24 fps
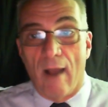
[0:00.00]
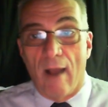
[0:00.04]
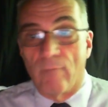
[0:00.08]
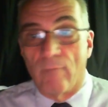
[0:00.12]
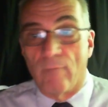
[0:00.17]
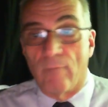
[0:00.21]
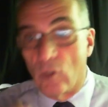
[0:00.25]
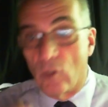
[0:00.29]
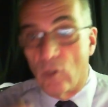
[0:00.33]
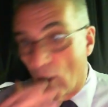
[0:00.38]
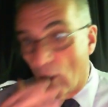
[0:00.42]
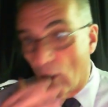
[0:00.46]

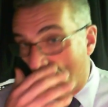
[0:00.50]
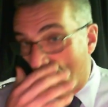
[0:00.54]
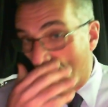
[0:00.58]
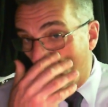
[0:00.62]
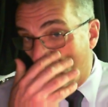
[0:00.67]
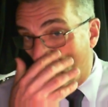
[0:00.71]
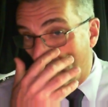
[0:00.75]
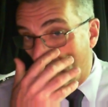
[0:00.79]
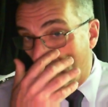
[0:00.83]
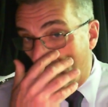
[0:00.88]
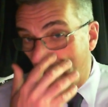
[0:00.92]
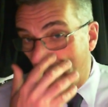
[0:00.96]

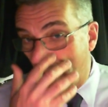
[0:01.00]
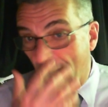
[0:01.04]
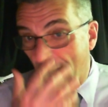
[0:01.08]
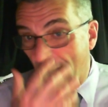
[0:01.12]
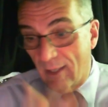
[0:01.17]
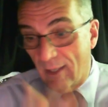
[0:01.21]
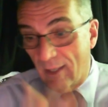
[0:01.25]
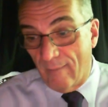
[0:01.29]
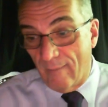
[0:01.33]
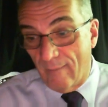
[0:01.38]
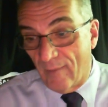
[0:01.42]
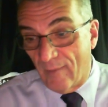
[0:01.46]
So
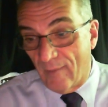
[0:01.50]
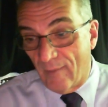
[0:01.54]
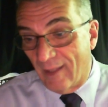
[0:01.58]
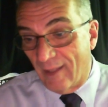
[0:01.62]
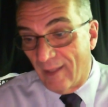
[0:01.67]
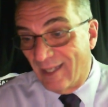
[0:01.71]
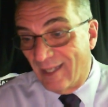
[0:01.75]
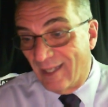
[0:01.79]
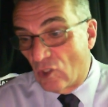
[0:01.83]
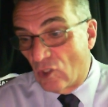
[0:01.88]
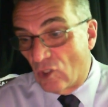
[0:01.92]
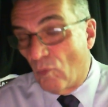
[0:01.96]

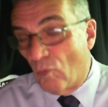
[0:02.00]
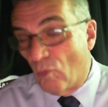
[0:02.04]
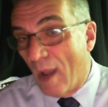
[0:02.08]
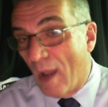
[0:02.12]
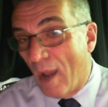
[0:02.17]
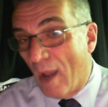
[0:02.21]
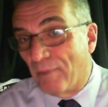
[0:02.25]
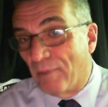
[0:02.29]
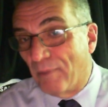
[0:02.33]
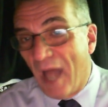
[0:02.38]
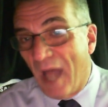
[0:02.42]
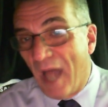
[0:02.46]
this is why
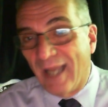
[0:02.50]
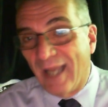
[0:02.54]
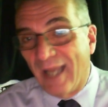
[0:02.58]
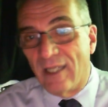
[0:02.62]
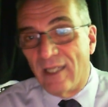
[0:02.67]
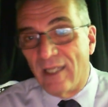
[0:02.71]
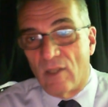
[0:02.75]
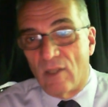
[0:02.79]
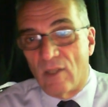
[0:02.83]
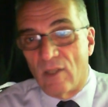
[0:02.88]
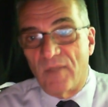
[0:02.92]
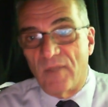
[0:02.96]
blocking
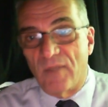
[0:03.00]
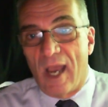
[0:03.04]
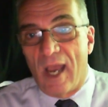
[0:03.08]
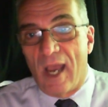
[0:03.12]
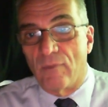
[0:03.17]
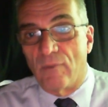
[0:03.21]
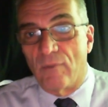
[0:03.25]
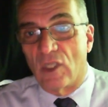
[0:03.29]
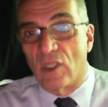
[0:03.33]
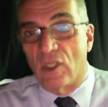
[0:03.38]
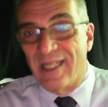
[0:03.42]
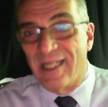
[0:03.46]

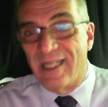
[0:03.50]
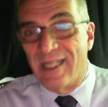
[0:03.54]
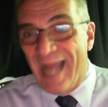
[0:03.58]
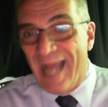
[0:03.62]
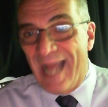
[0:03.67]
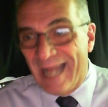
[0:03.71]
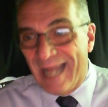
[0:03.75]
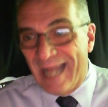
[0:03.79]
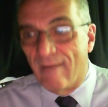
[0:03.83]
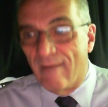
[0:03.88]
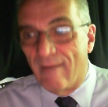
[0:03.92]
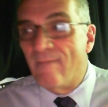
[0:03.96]
sometimes is
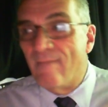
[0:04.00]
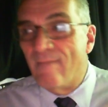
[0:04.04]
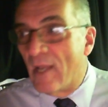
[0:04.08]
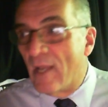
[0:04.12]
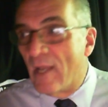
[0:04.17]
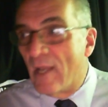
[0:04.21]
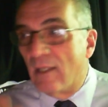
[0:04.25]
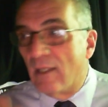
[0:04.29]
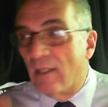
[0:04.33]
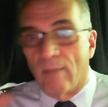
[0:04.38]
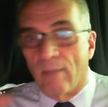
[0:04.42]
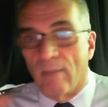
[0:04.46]
not
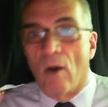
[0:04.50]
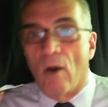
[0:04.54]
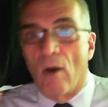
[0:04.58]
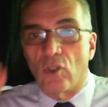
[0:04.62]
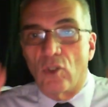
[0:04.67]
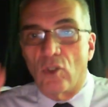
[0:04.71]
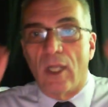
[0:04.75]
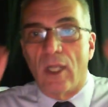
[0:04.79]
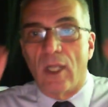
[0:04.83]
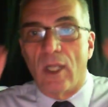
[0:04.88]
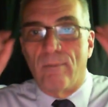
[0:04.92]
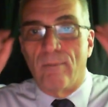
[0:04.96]
the
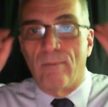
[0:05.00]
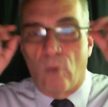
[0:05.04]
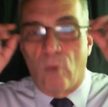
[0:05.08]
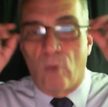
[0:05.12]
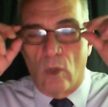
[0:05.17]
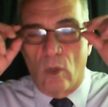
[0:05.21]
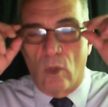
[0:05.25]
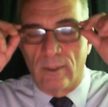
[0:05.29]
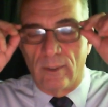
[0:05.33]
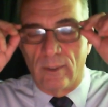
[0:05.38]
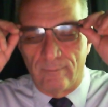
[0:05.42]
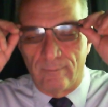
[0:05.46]
most
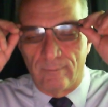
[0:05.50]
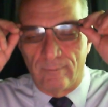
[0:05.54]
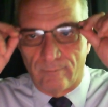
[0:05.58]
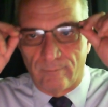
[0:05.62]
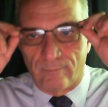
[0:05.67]
important